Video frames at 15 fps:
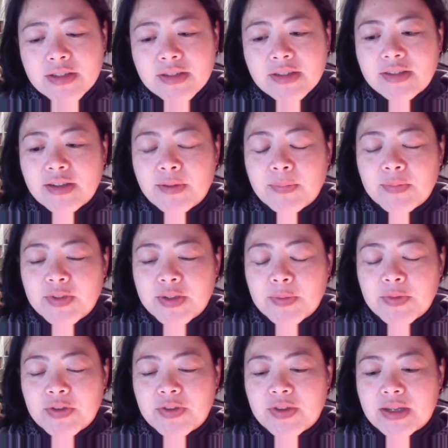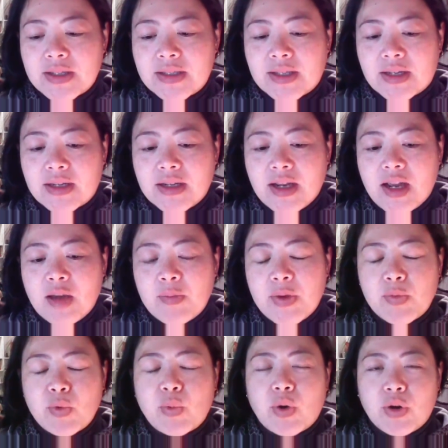is the, some, some of the things that
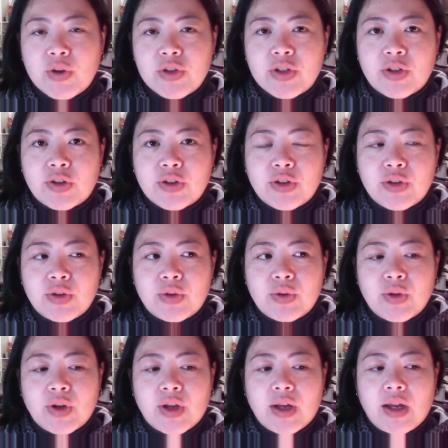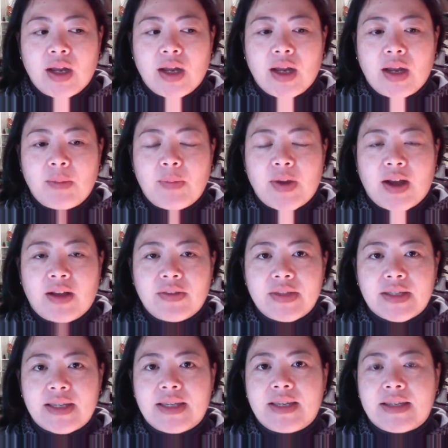people won't tell you about
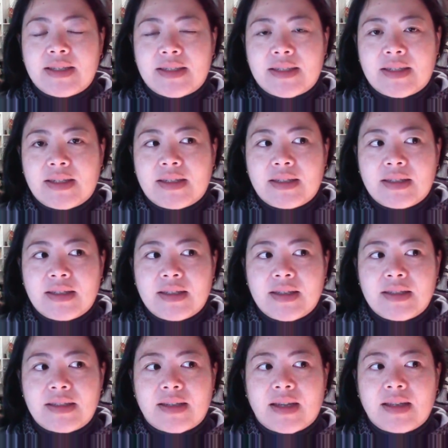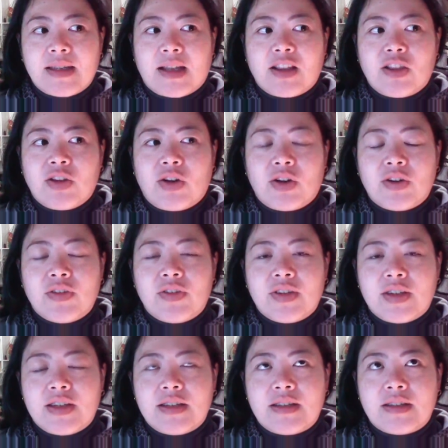the kink scene, is that a lot of
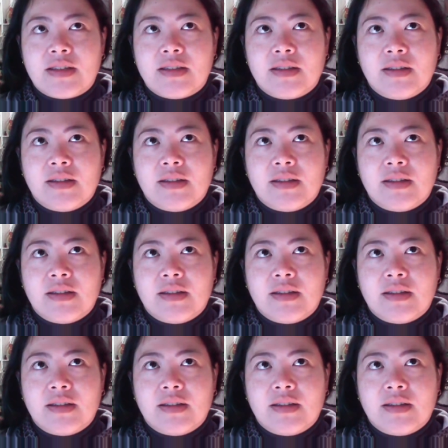these